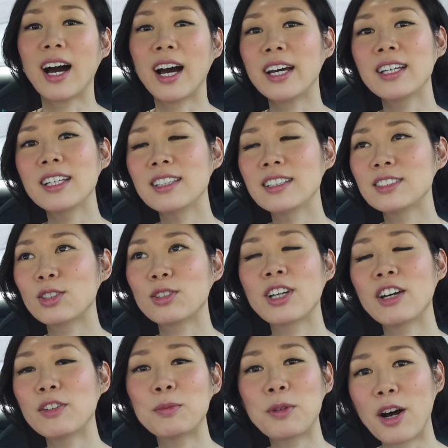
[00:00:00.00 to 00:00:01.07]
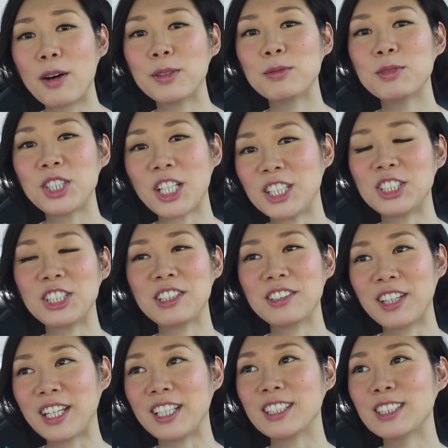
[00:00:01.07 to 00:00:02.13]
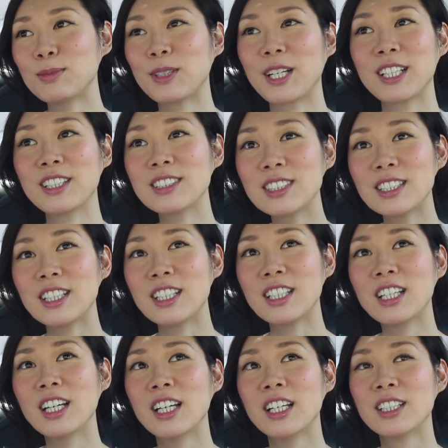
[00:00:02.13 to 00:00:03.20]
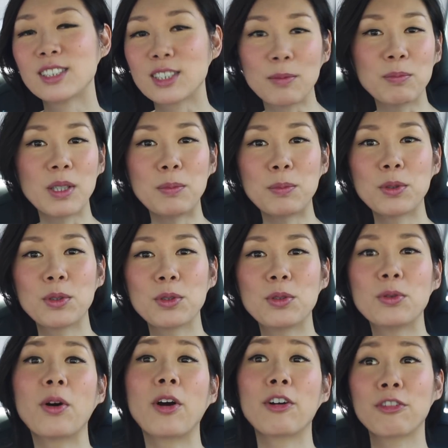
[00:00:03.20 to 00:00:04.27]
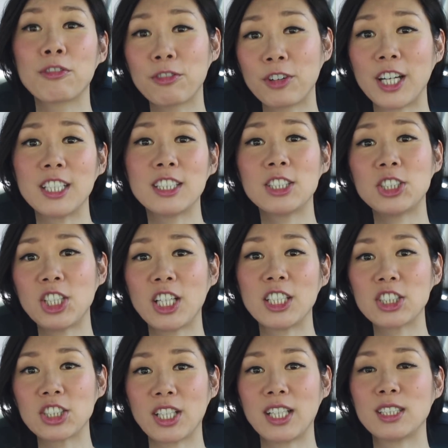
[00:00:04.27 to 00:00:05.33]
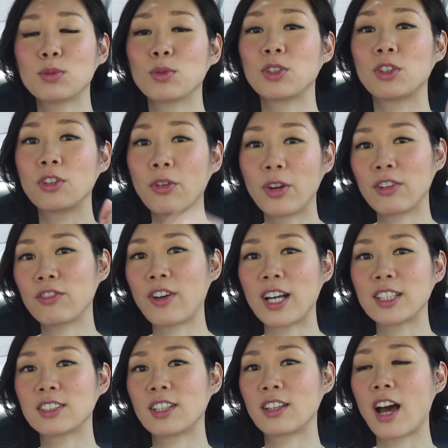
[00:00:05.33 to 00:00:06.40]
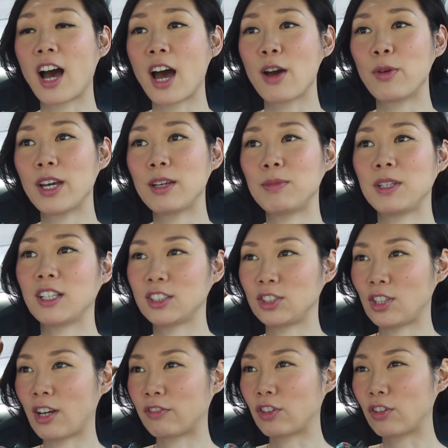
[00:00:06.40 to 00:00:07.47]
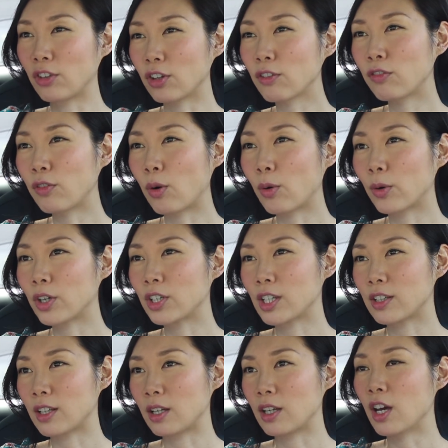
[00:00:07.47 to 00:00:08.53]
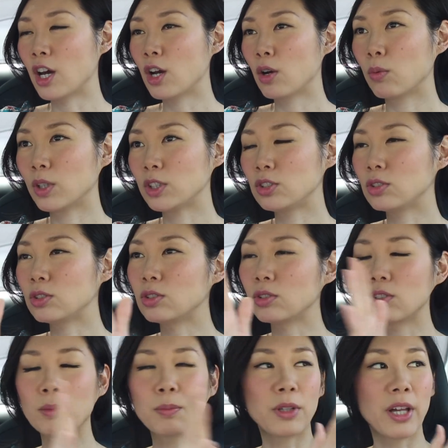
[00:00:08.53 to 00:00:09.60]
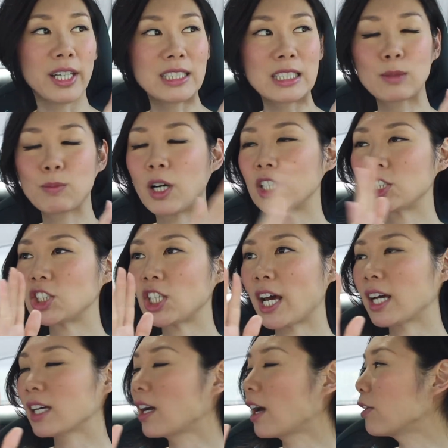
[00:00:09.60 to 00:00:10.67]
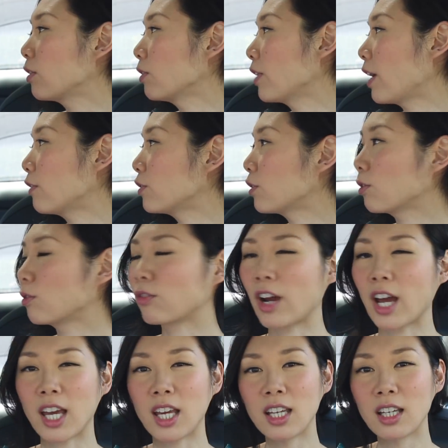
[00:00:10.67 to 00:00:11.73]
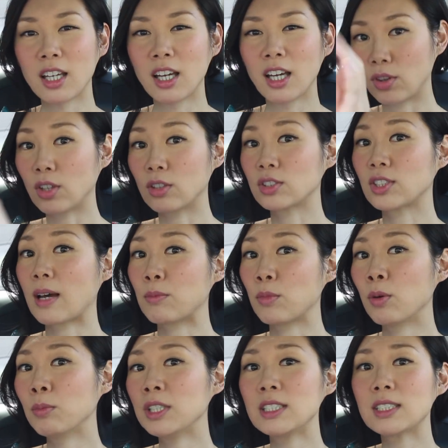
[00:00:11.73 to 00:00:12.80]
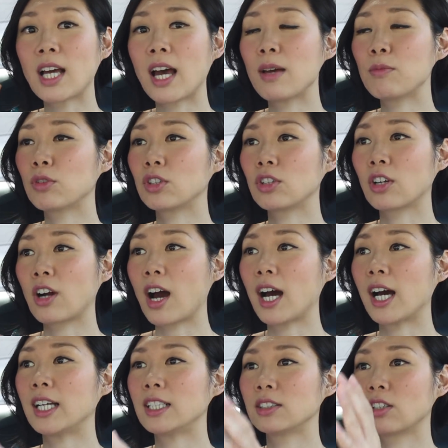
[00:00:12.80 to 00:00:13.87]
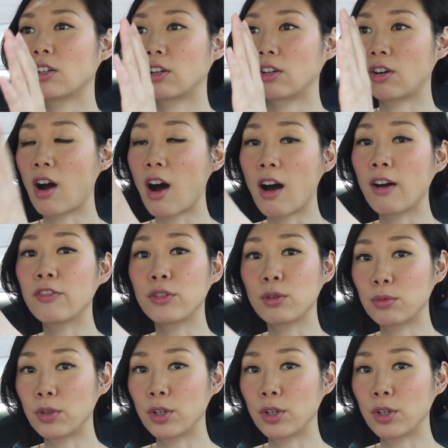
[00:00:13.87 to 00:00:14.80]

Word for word: I don't have a problem changing lanes, but I could see some people who are afraid to change lanes when they're going fast on the highway, because you have to look forward, and then once you do the blind spot check, either left or right, there's that moment in time where your eyes are off the